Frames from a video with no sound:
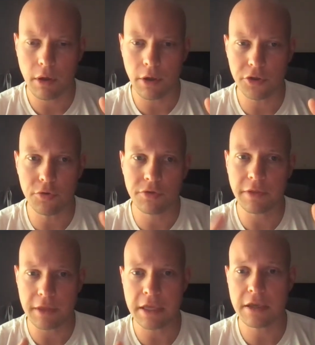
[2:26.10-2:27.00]
using
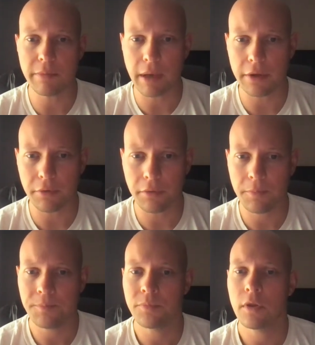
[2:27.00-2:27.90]
the Eagan model,
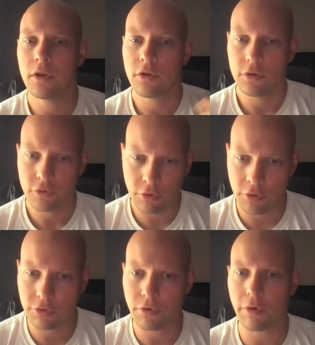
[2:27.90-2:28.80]
took her
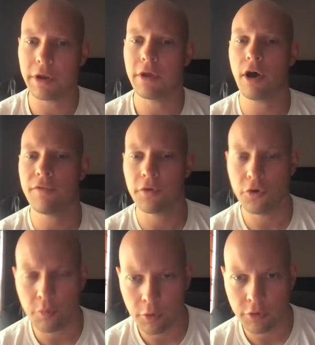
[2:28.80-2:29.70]
story, offered a
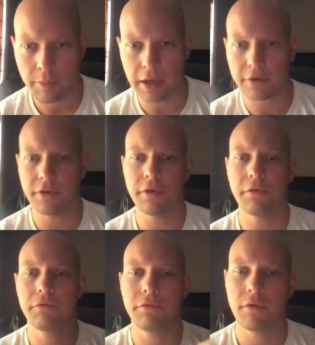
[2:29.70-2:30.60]
new
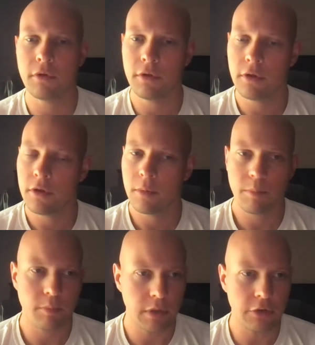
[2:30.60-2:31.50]
perspective,
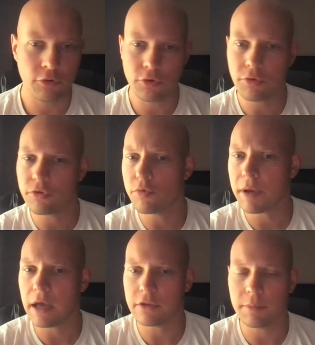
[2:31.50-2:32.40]
introduced new
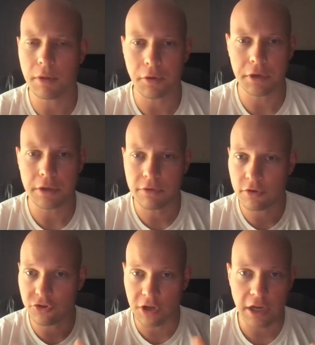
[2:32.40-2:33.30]
possibilities to
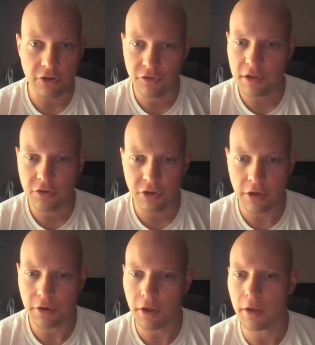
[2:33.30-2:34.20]
change the
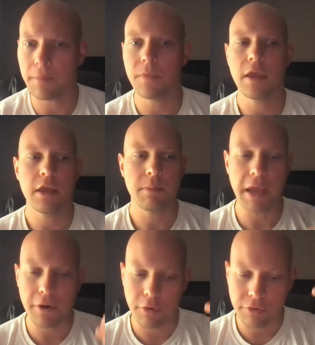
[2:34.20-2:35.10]
agenda,
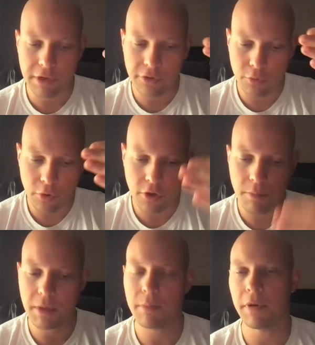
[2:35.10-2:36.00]
made her stick to a
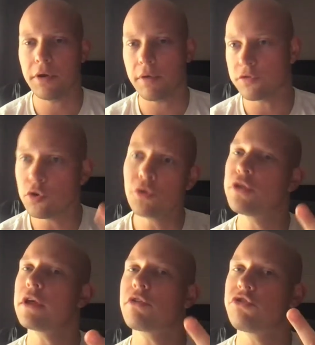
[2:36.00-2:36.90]
commitment of 2
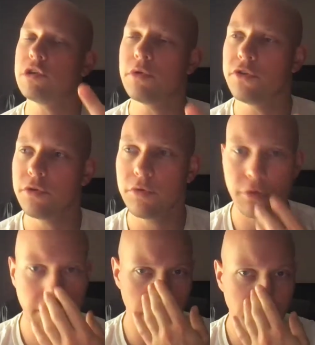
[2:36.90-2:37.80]
things she would do
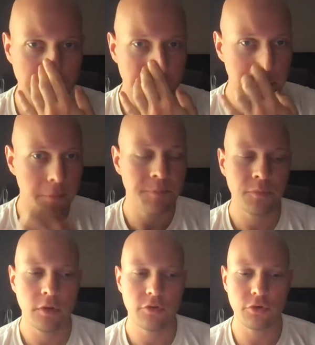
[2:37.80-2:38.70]
during the week
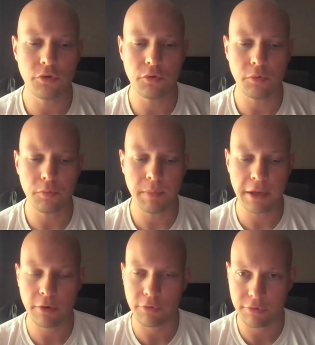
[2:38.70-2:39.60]
to make her